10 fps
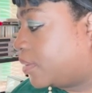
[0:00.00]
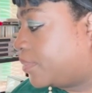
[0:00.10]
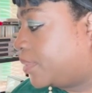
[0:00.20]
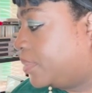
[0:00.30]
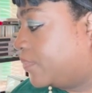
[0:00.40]

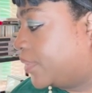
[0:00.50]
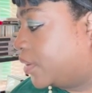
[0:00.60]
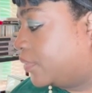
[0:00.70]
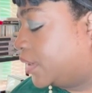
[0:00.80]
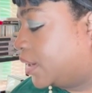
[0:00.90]
want to be
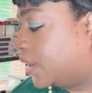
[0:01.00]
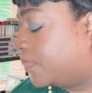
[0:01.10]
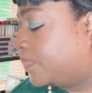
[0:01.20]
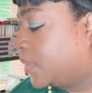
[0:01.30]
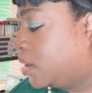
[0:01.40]
involved in
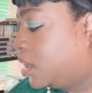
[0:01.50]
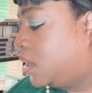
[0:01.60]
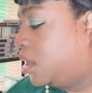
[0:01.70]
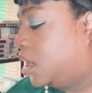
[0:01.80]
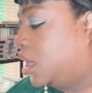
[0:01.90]

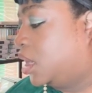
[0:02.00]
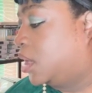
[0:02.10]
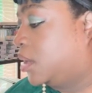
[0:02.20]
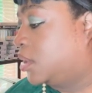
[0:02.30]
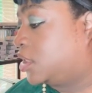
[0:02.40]

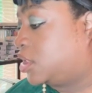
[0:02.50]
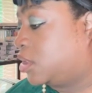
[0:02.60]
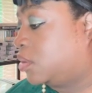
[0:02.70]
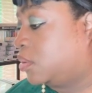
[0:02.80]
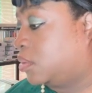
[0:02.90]
that.
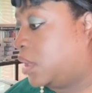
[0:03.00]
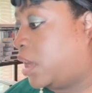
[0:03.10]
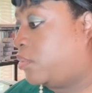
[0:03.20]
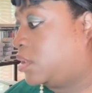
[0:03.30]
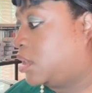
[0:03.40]
So
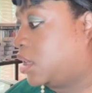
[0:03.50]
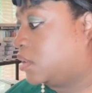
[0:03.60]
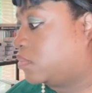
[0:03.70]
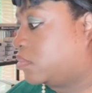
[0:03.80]
I was not.